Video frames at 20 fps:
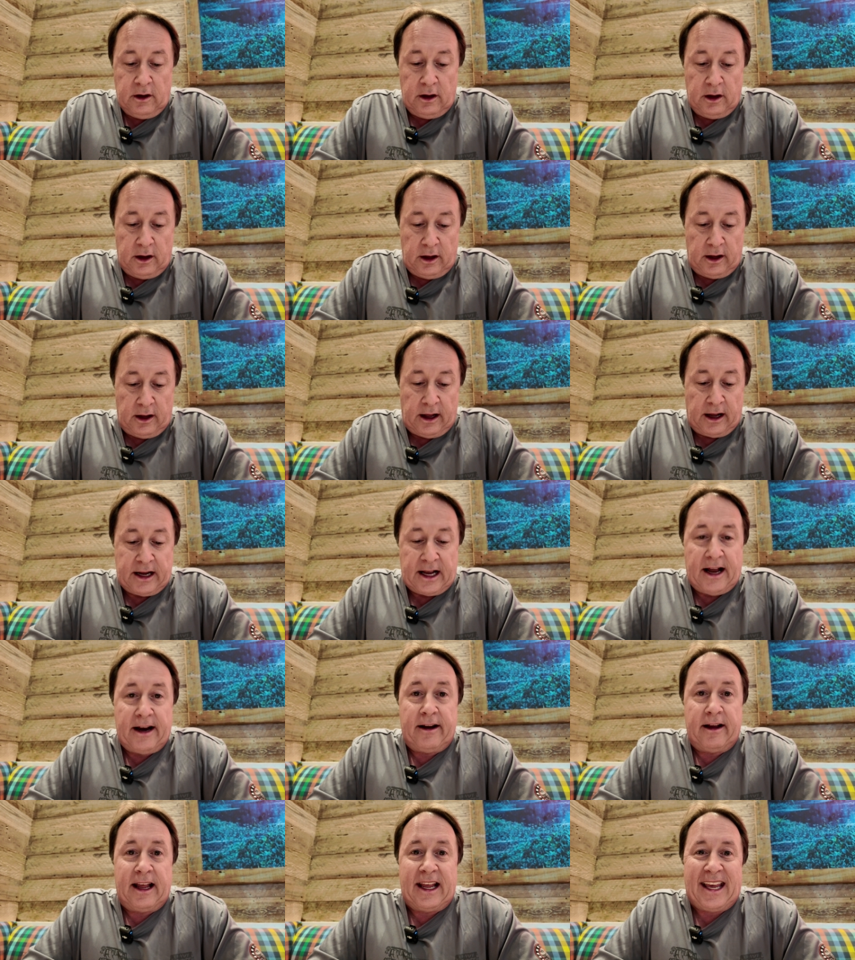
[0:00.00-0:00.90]
Uh, I
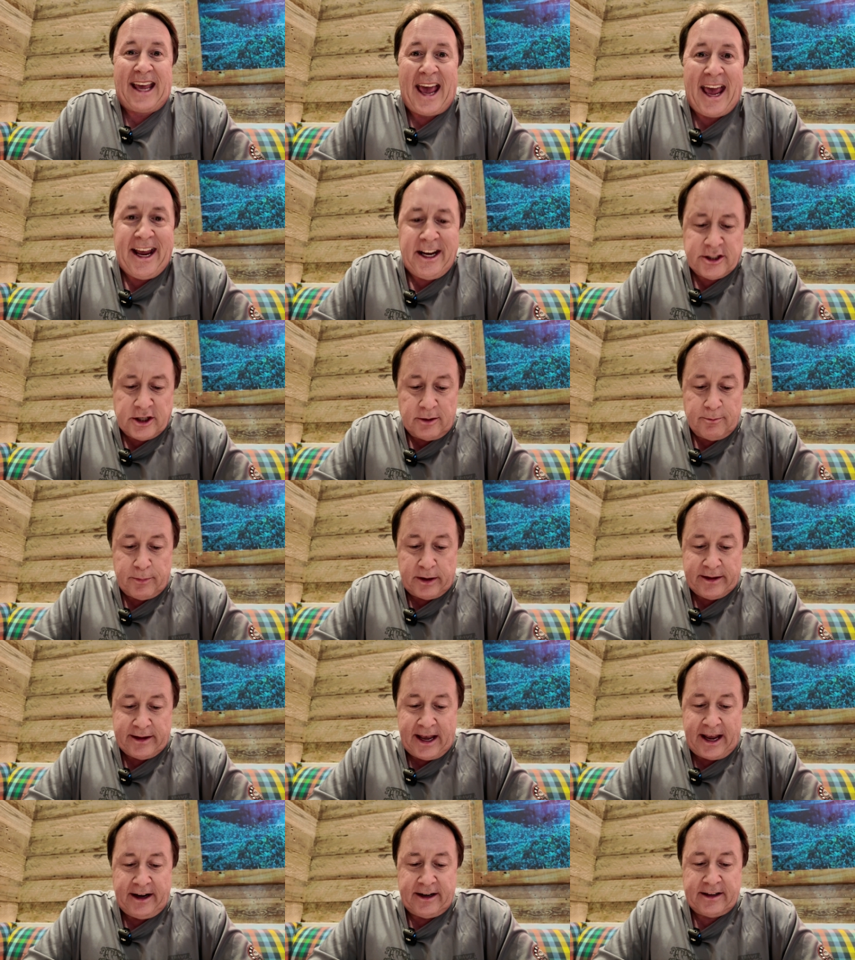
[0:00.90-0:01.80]
got a Cajun
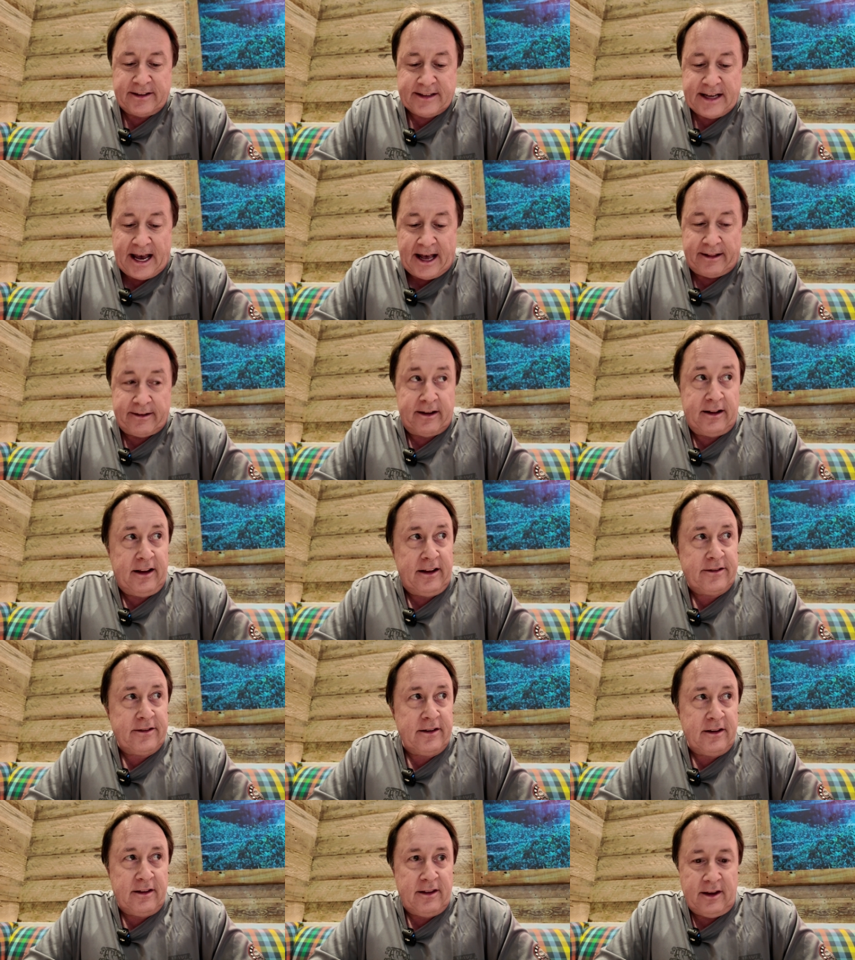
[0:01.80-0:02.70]
potato salad.
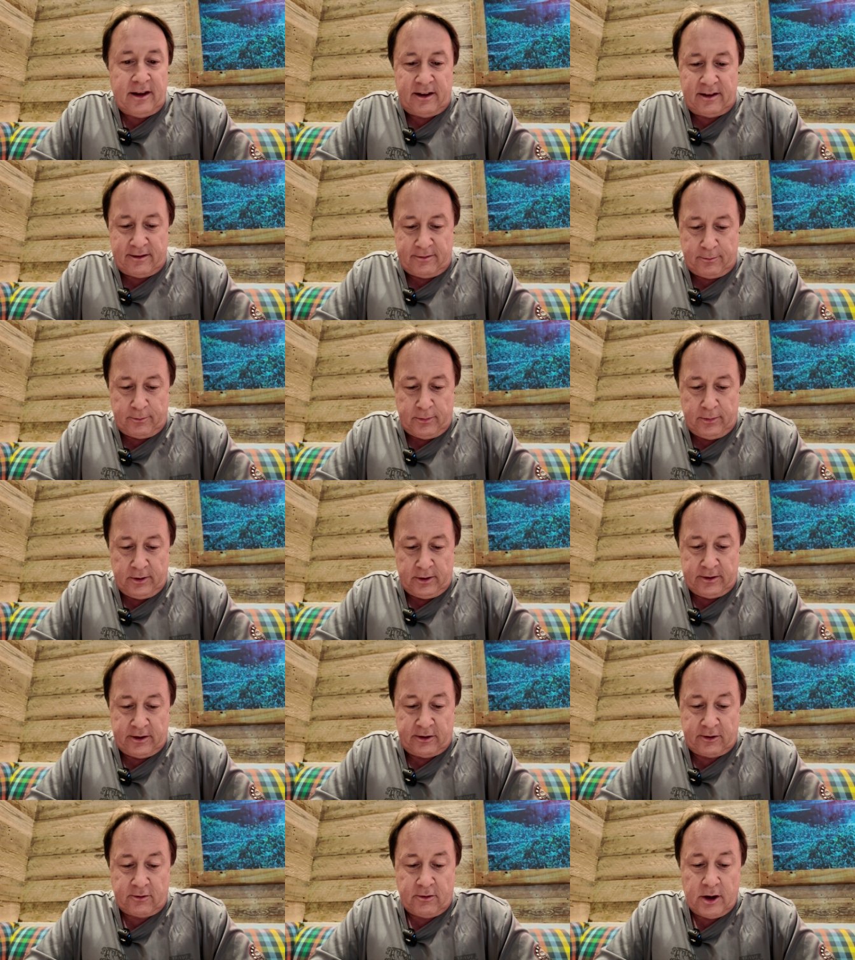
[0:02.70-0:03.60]
Listen to this
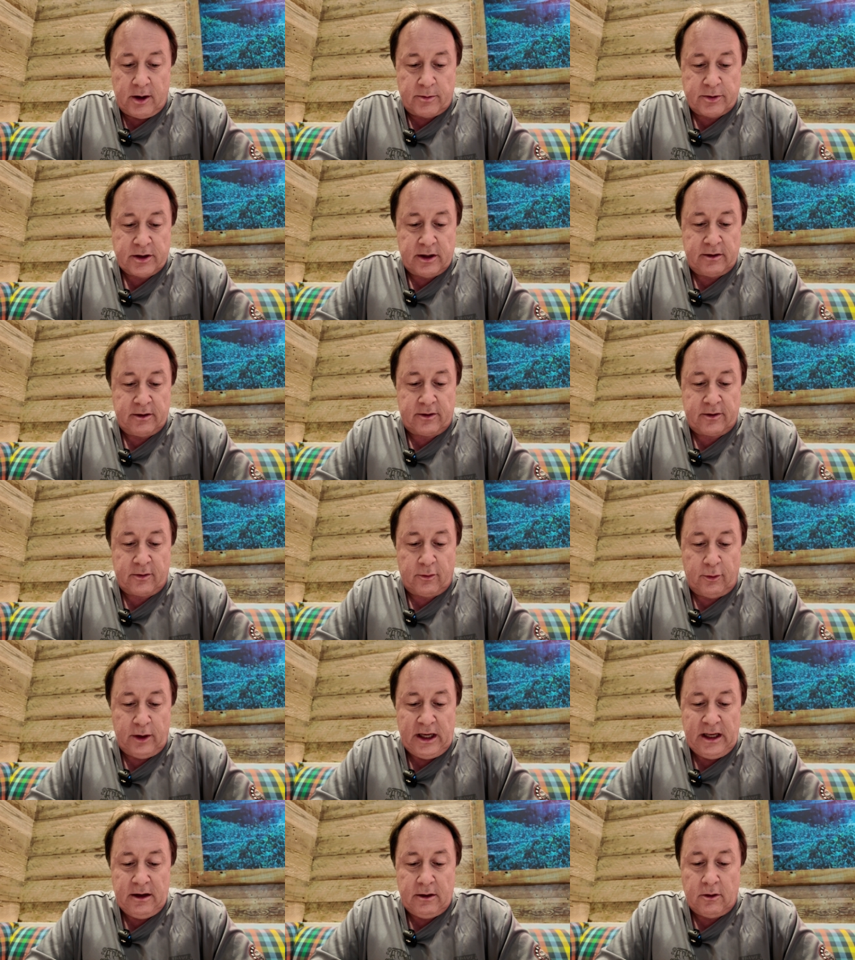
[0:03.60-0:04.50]
description.
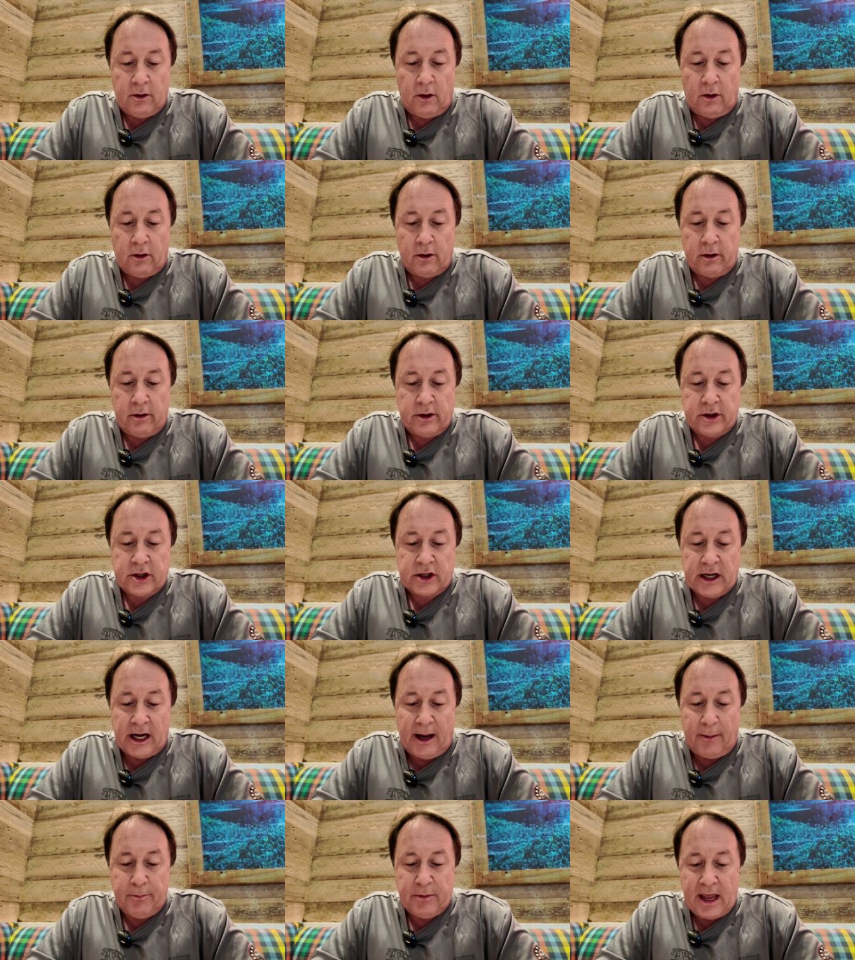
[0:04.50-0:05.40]
Sweet corn,
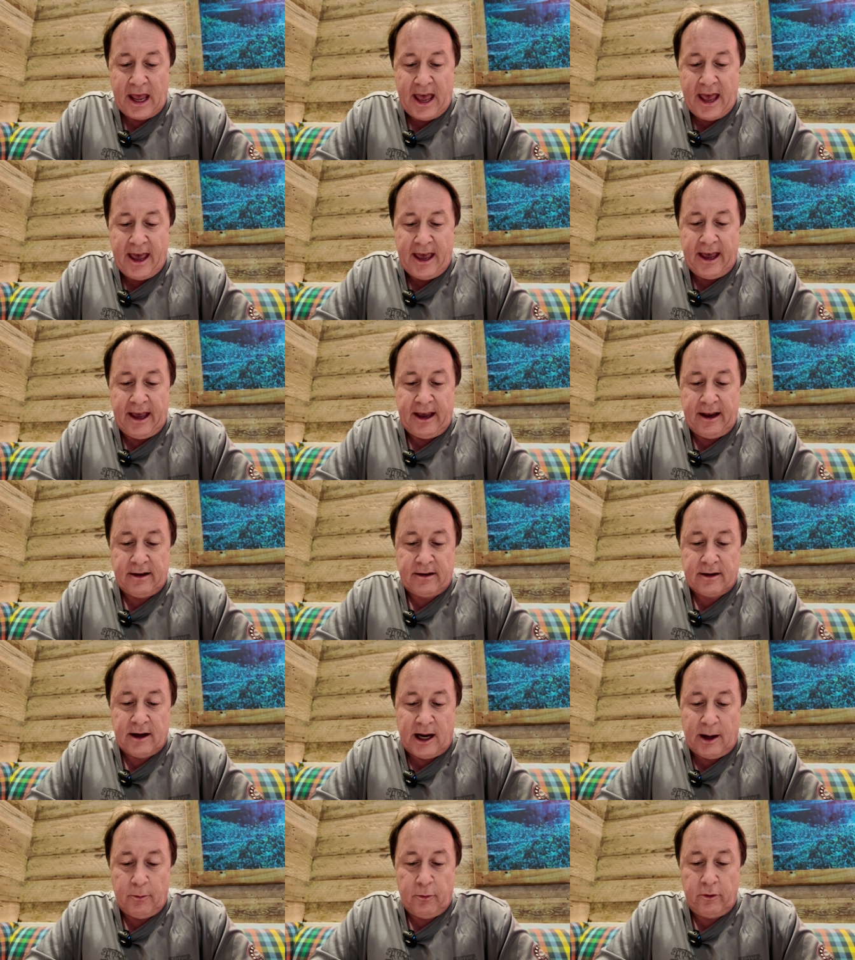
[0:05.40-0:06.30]
chopped egg,
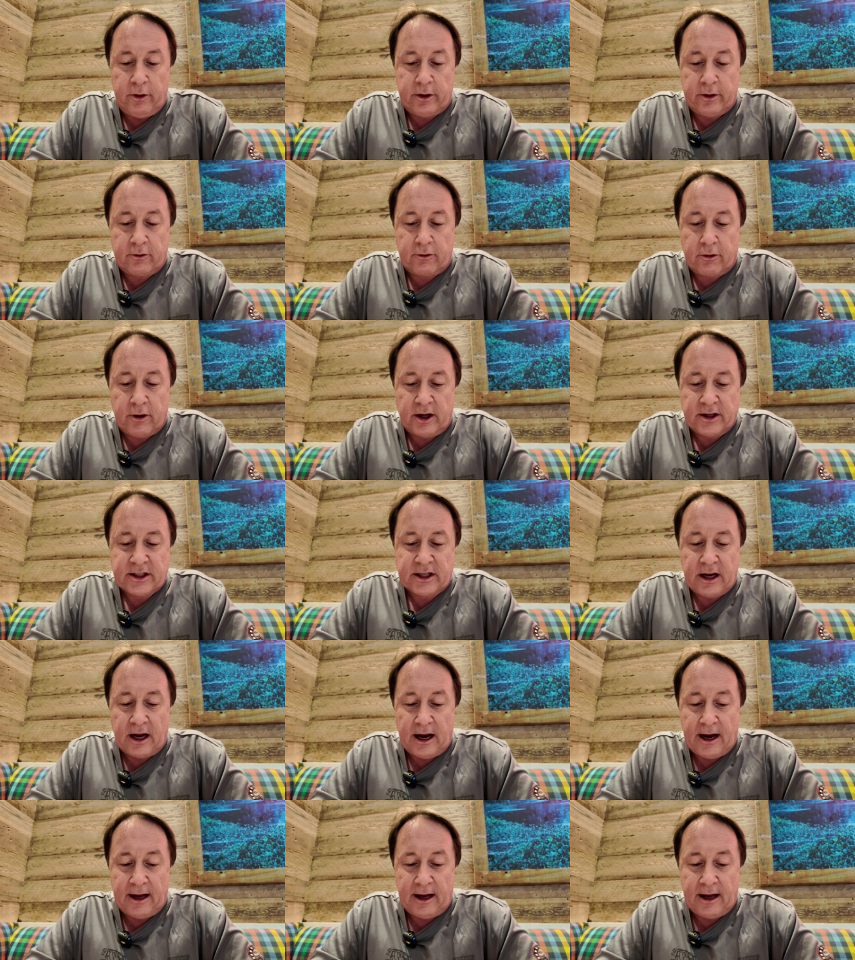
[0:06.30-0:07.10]
topped with crushed